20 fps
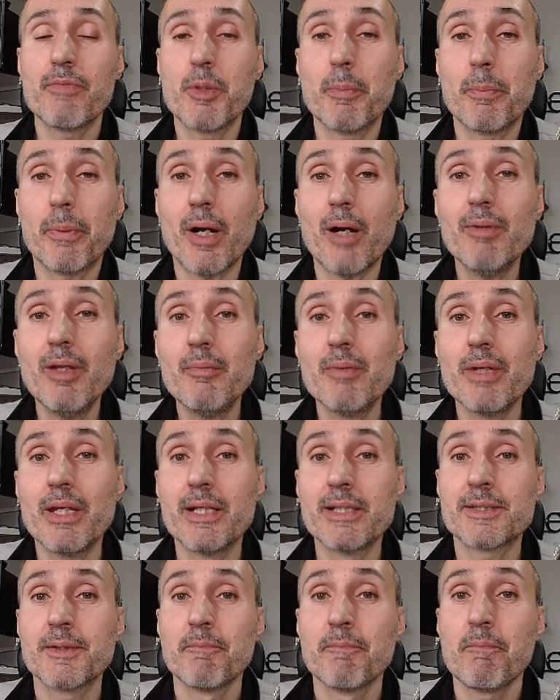problem
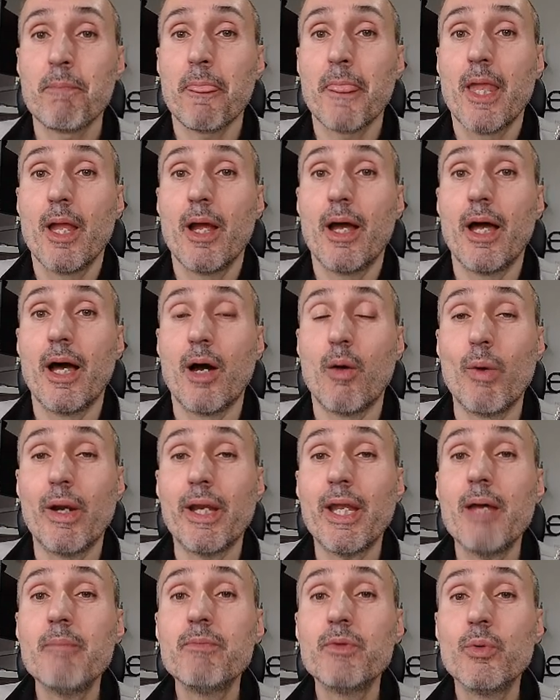is
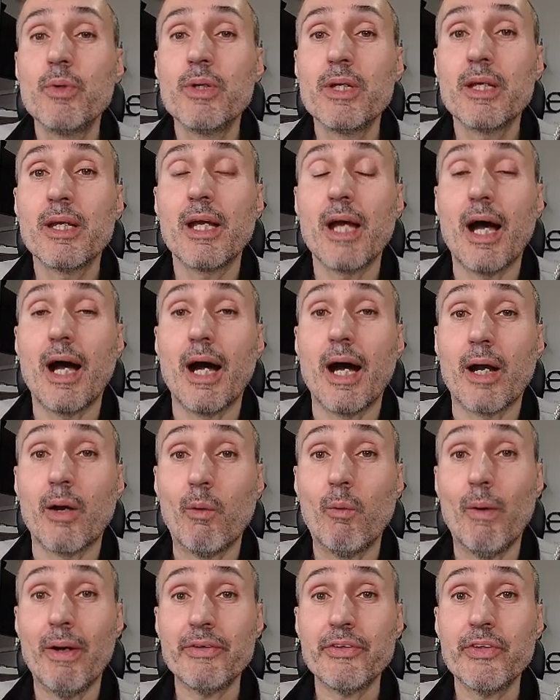when I'm doing a
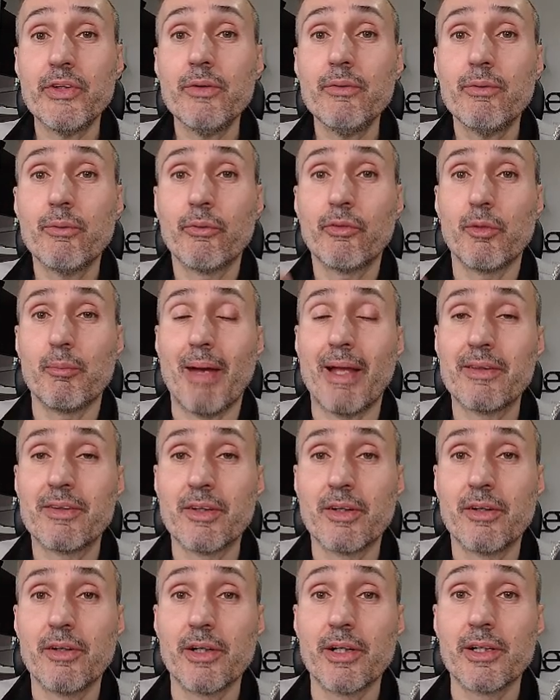question to
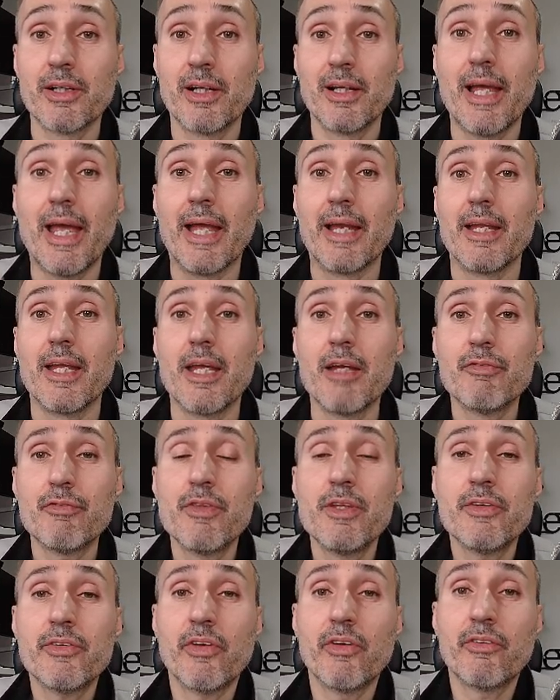semantic kernel, and if
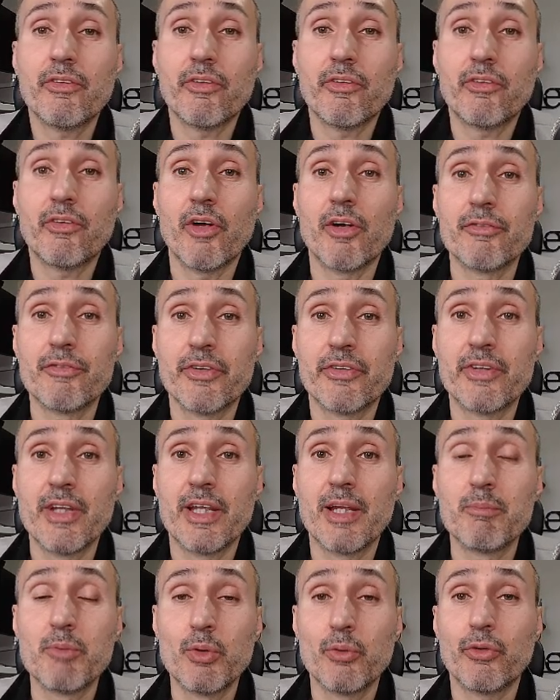this is a service
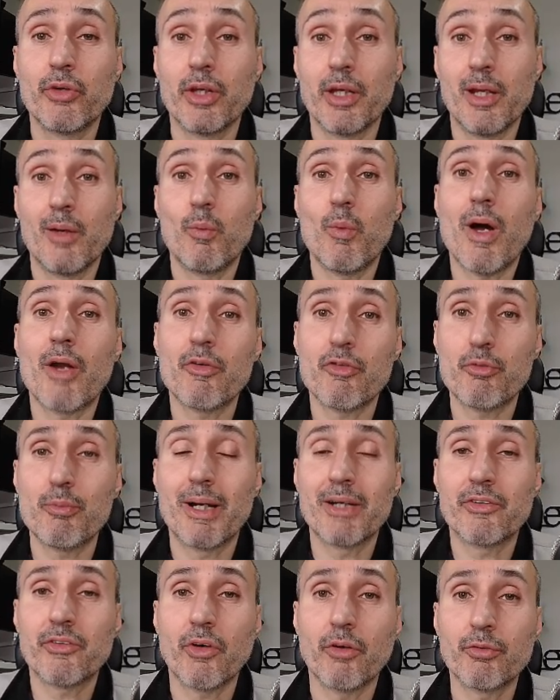that I'm using in one of
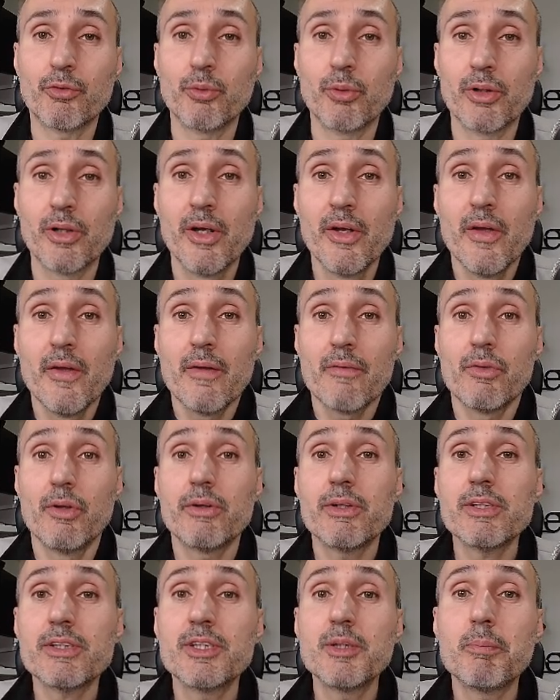my software,
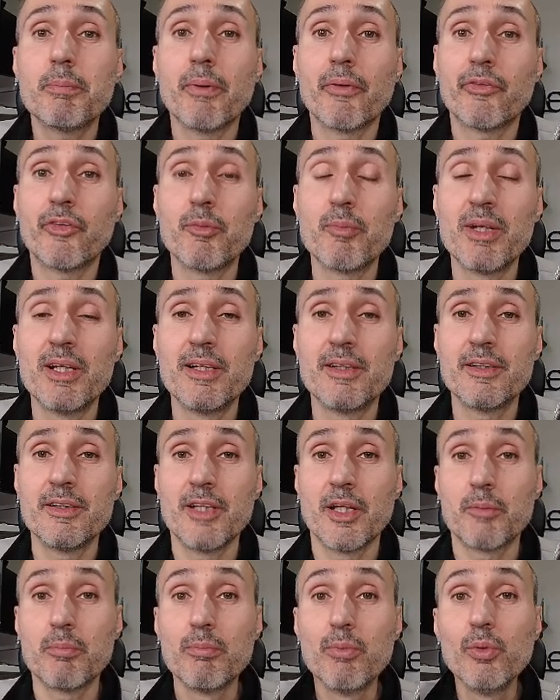there is the possibility
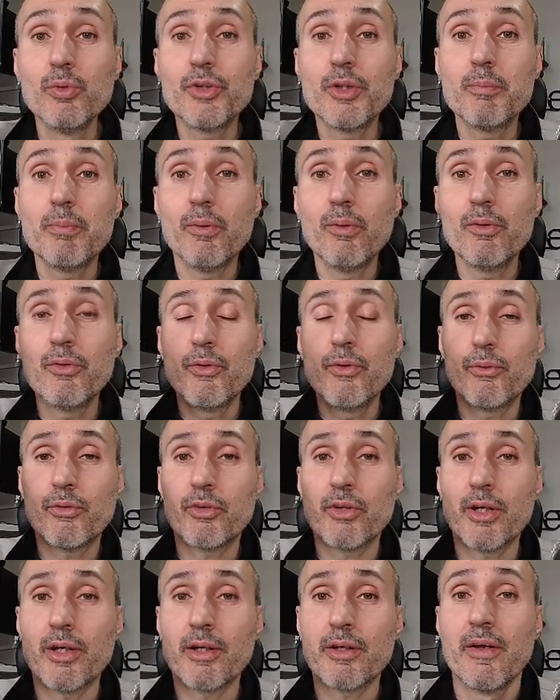that multiple
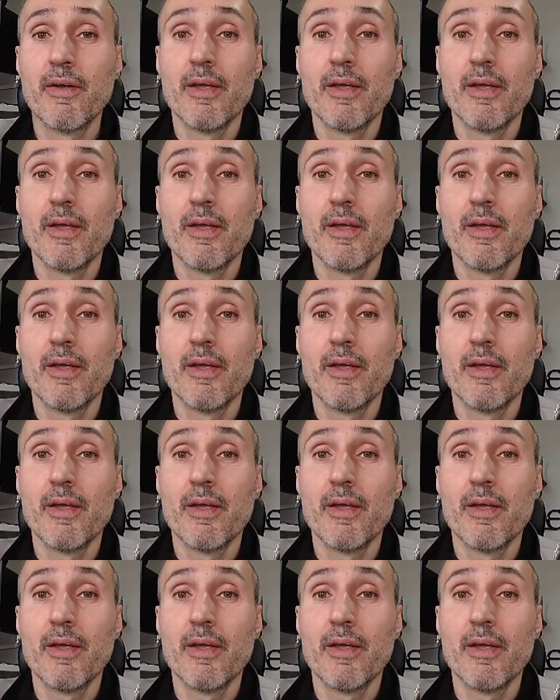users